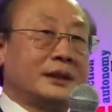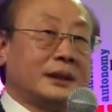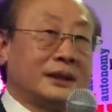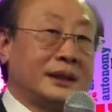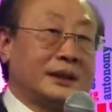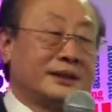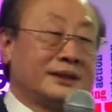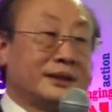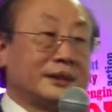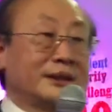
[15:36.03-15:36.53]

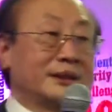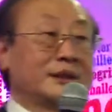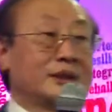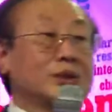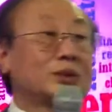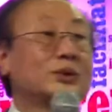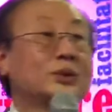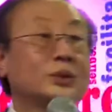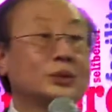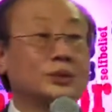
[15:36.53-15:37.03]
us
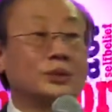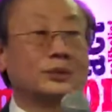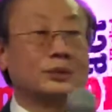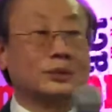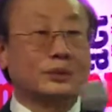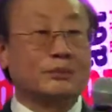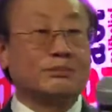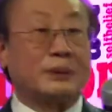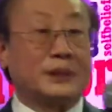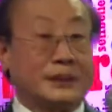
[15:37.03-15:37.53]
to
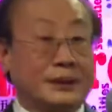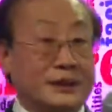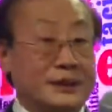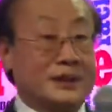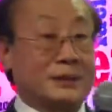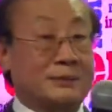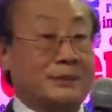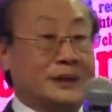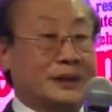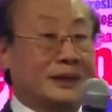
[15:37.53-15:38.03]

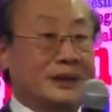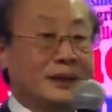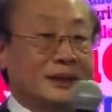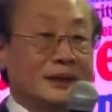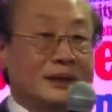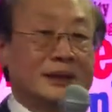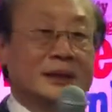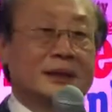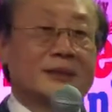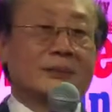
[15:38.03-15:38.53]
participate,
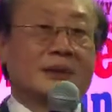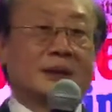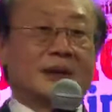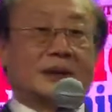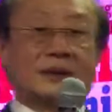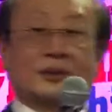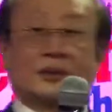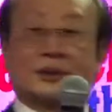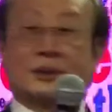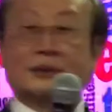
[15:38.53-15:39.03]
but
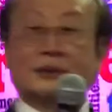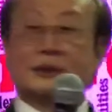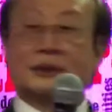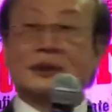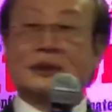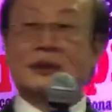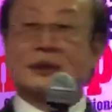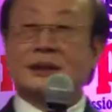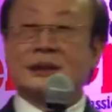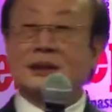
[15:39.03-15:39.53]
also
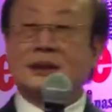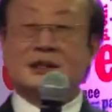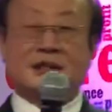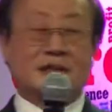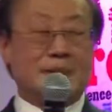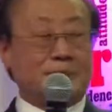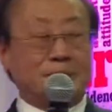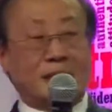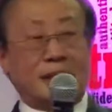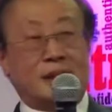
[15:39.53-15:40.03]

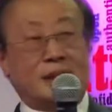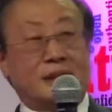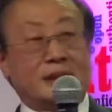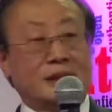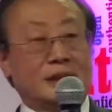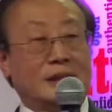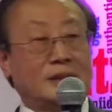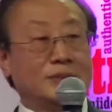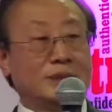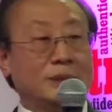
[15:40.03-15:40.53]
inspire
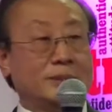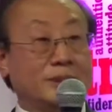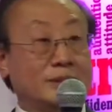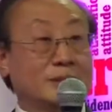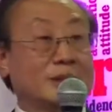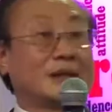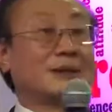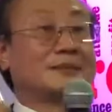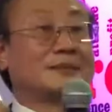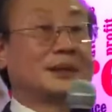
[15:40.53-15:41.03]
our young people
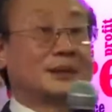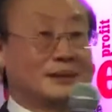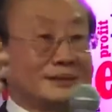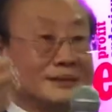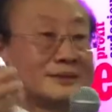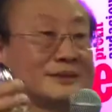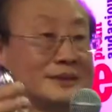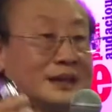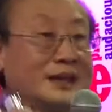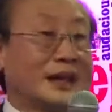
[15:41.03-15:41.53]
to come
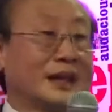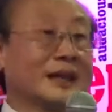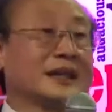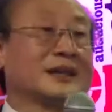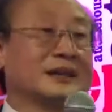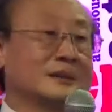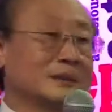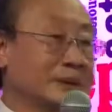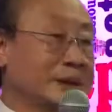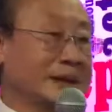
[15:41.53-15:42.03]
up. I
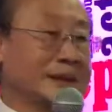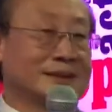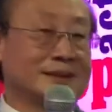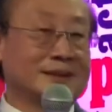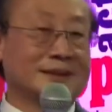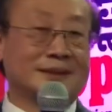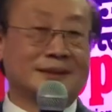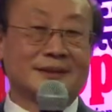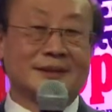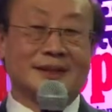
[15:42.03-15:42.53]
can win.
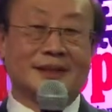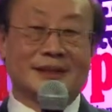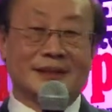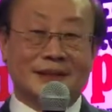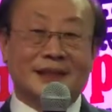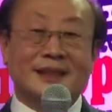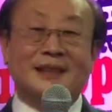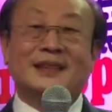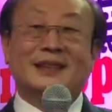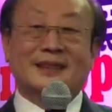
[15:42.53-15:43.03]

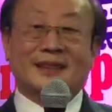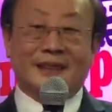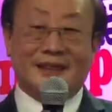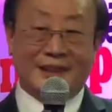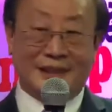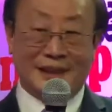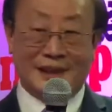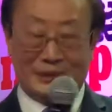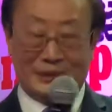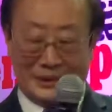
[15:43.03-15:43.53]

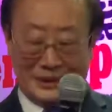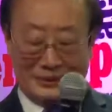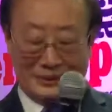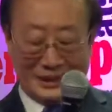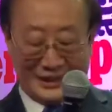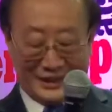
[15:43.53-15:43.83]
Thank you very